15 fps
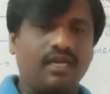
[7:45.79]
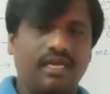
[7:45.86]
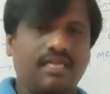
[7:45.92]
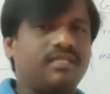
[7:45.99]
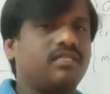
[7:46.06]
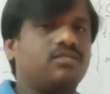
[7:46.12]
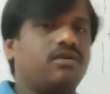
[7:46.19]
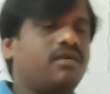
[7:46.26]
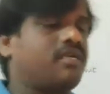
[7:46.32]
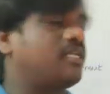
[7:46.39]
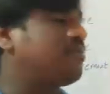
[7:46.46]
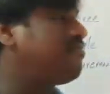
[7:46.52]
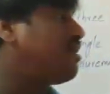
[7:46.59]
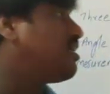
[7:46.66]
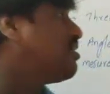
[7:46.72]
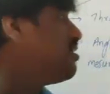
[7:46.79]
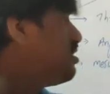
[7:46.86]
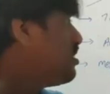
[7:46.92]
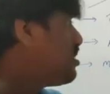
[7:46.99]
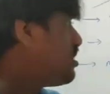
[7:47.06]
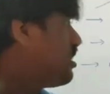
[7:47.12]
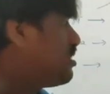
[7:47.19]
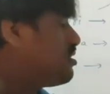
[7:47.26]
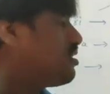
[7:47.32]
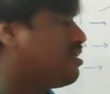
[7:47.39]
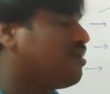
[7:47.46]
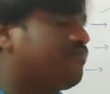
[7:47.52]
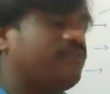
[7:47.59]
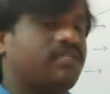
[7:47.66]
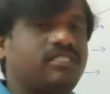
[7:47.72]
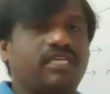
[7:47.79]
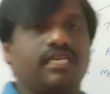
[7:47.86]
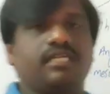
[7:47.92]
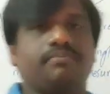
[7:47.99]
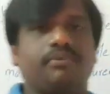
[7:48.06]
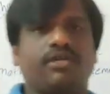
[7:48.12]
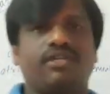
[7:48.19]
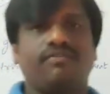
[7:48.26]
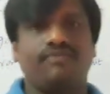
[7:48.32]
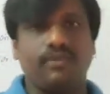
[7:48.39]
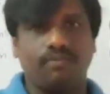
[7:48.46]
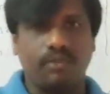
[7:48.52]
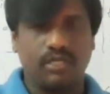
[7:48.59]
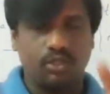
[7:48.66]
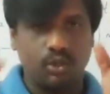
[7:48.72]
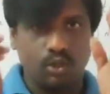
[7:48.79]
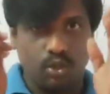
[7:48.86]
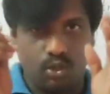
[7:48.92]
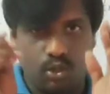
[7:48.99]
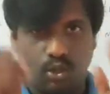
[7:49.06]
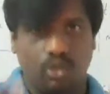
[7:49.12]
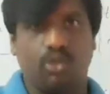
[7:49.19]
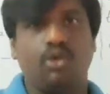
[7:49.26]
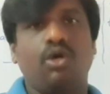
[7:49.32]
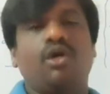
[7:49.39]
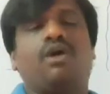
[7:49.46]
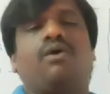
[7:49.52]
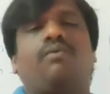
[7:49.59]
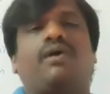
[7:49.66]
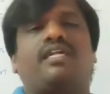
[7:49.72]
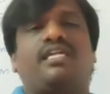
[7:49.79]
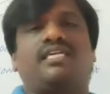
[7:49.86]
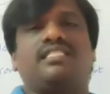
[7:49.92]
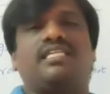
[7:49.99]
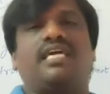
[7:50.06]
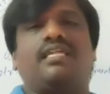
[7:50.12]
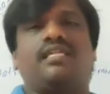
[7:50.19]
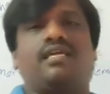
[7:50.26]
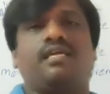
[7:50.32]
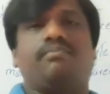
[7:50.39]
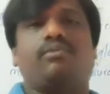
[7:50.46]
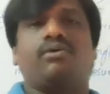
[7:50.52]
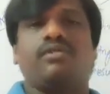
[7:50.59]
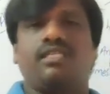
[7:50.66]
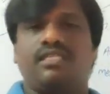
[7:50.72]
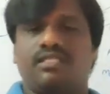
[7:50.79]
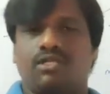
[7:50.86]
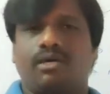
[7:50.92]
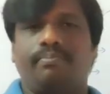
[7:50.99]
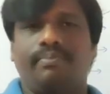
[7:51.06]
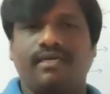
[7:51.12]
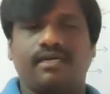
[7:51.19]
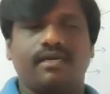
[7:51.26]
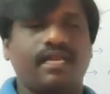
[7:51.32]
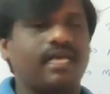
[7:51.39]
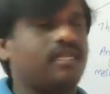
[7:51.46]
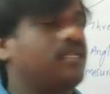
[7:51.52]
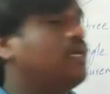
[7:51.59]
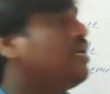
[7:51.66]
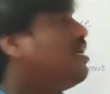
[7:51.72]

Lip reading: It is not required these things for JEE point of view, but you should know what exactly about this topic, right?